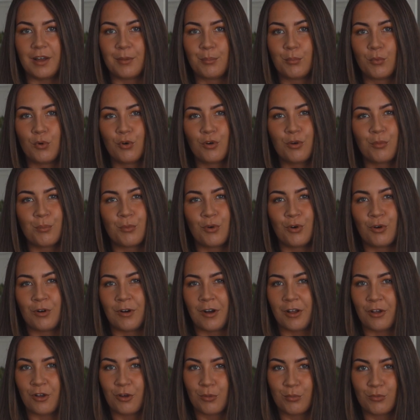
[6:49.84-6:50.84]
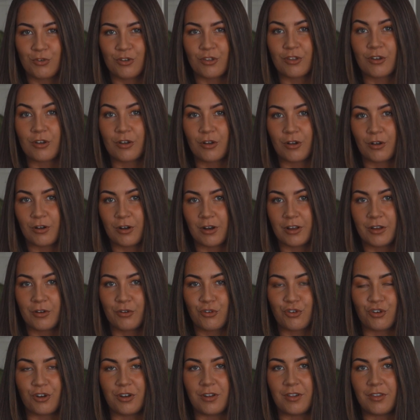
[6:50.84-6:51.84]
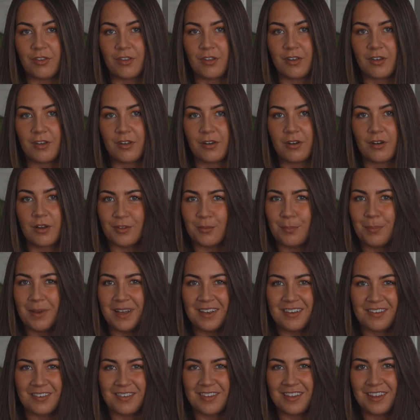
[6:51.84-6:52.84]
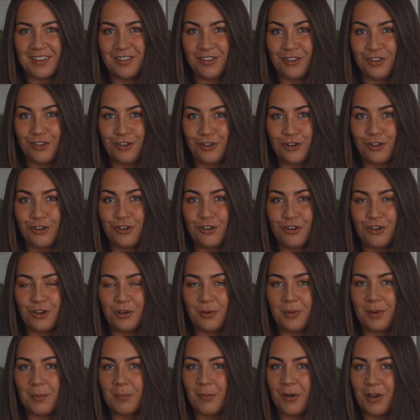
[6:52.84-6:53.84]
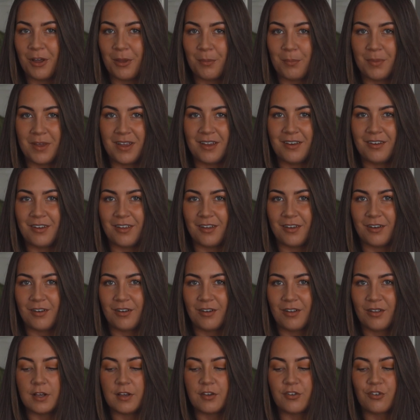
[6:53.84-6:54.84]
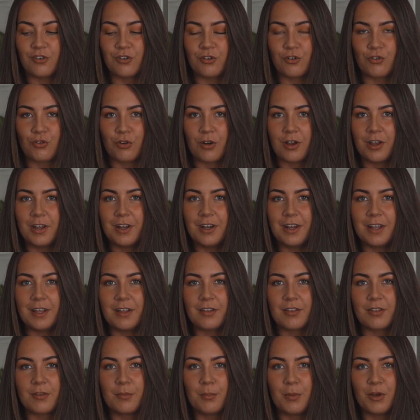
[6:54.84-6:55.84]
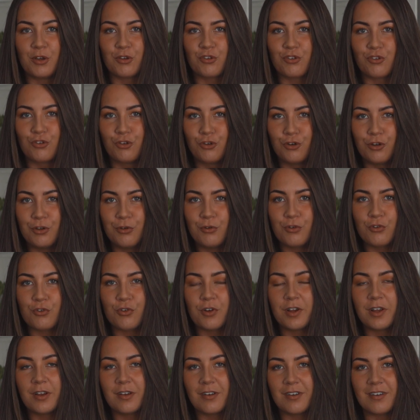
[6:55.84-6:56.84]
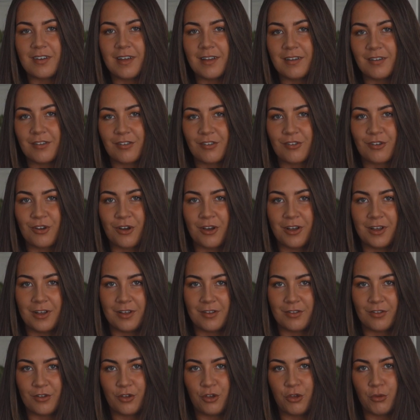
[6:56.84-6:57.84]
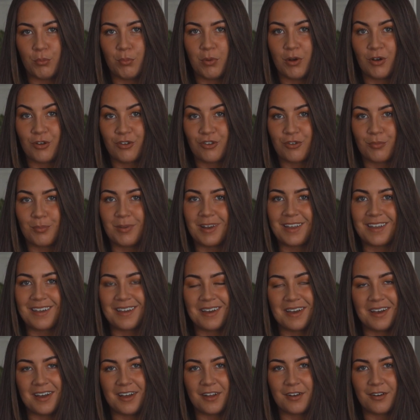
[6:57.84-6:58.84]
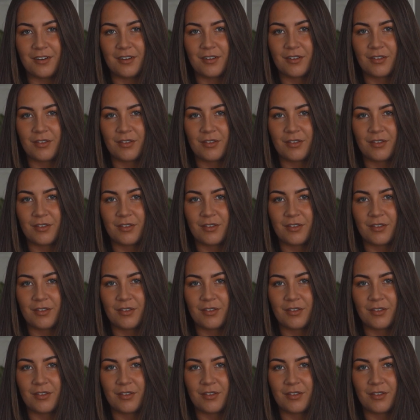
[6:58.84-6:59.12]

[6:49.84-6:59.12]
And more I come to the conclusion that the best thing that you can do, in my opinion, is to try and eat the most nutrient-dense diet that you possibly can.